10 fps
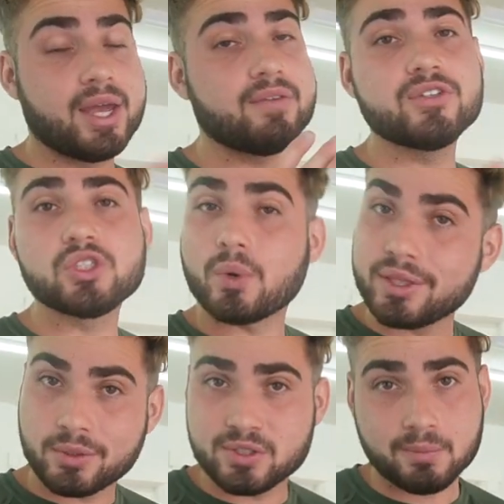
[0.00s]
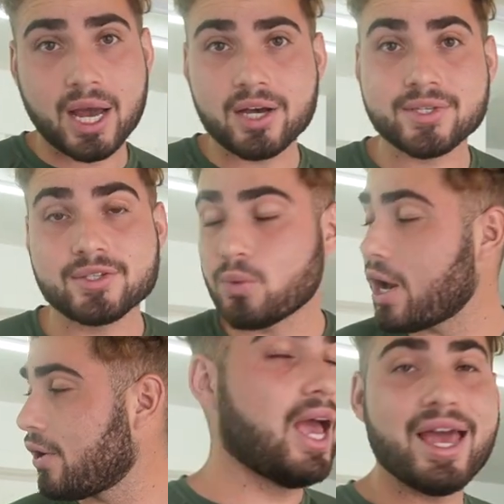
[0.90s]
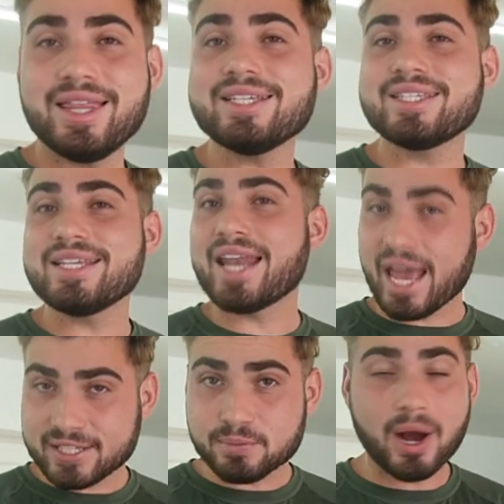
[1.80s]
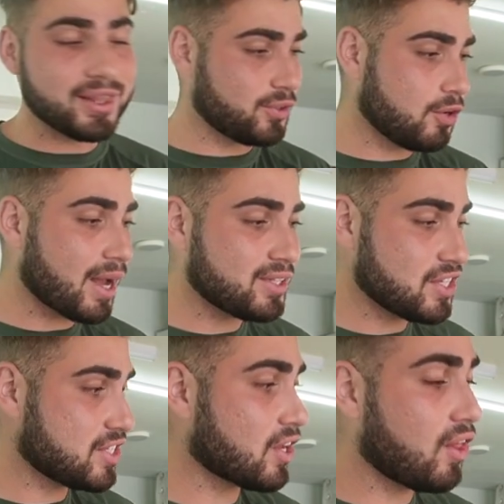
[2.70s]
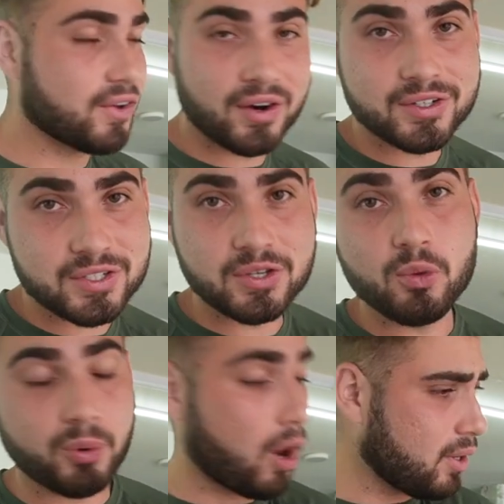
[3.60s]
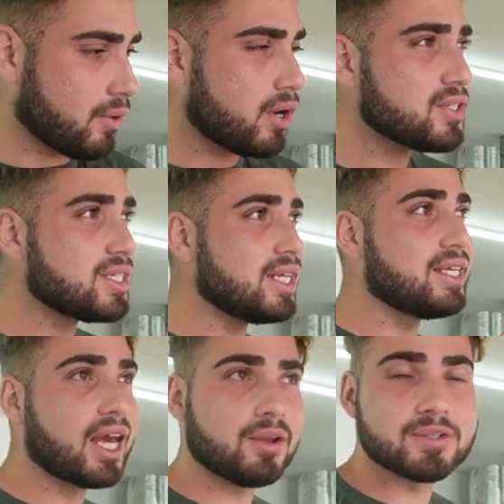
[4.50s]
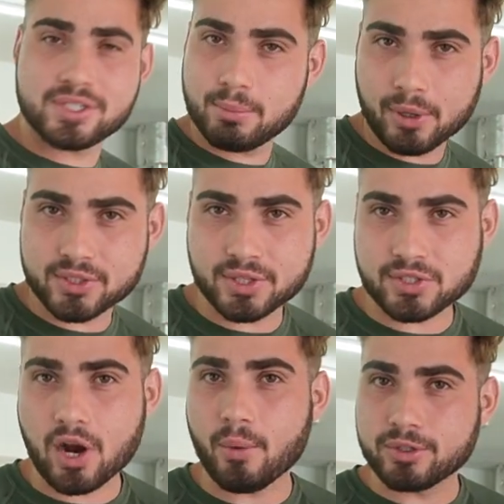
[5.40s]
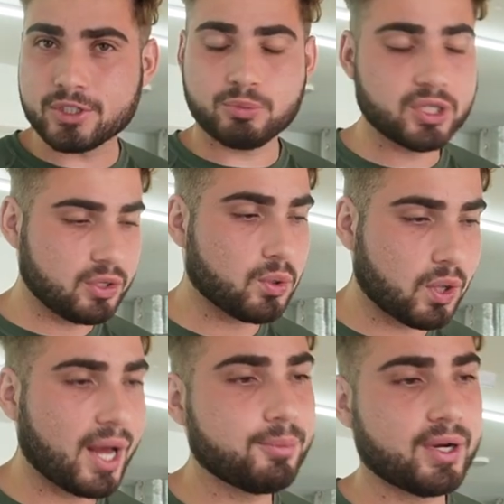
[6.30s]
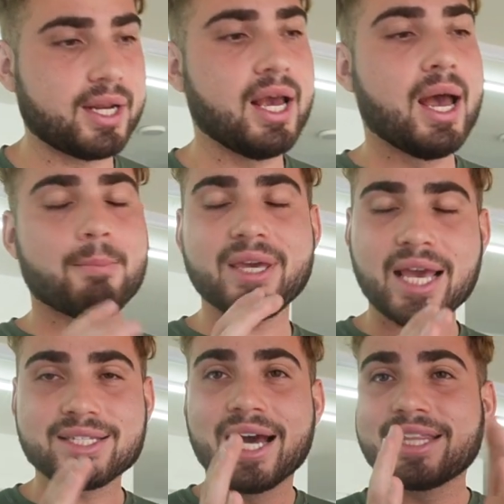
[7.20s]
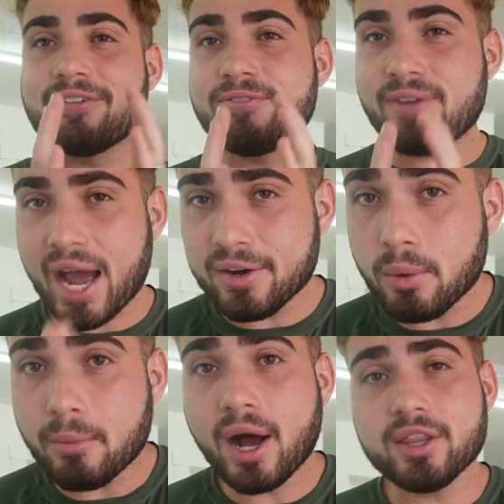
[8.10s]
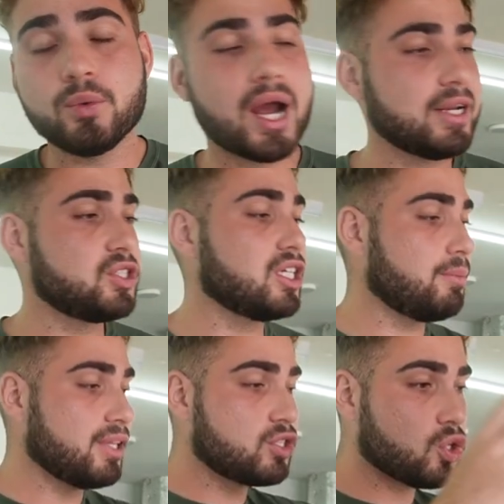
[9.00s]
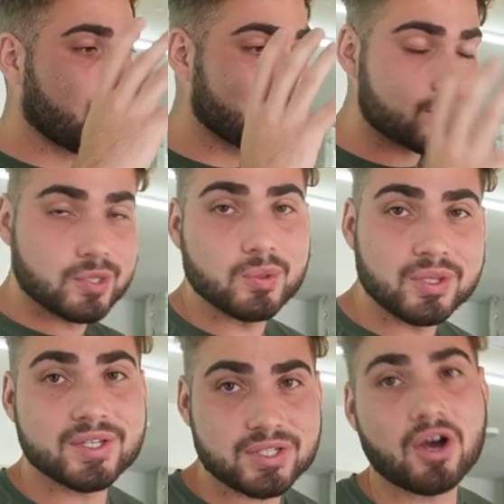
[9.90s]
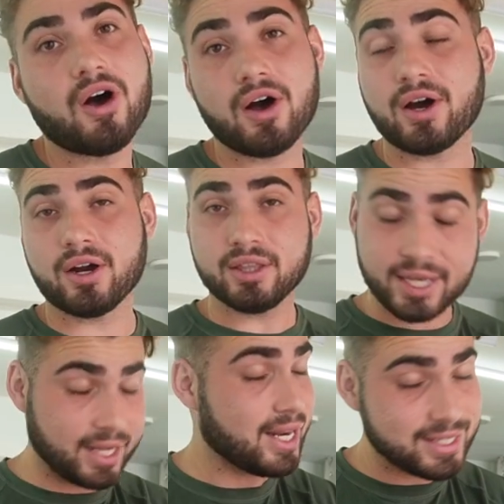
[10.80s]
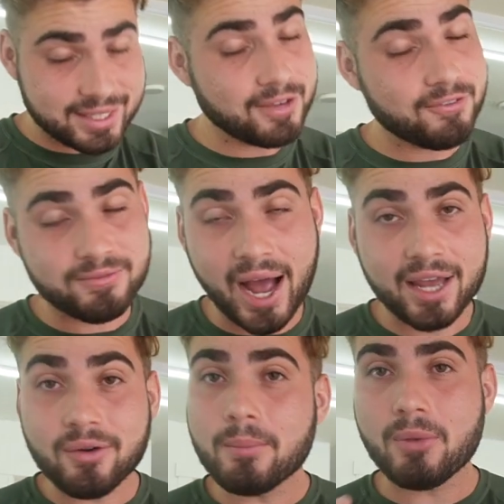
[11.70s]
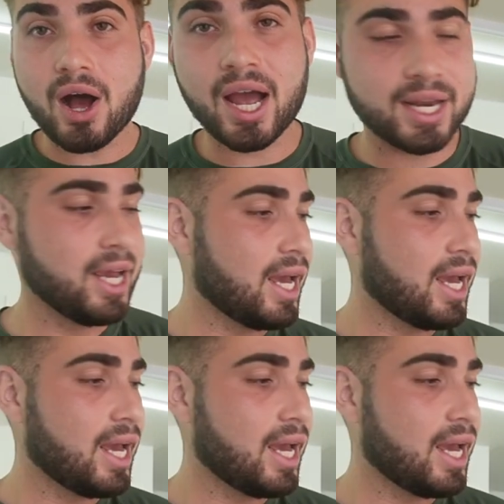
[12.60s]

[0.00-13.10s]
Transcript: and enjoyed those miles as well. And this next mod that we're about to install on our Supra, oh wait, we also did yellow seatbelts on this car, which is pretty cool upgrade. But yes, the final mod that we're actually gonna be doing to this car, it is the final mod,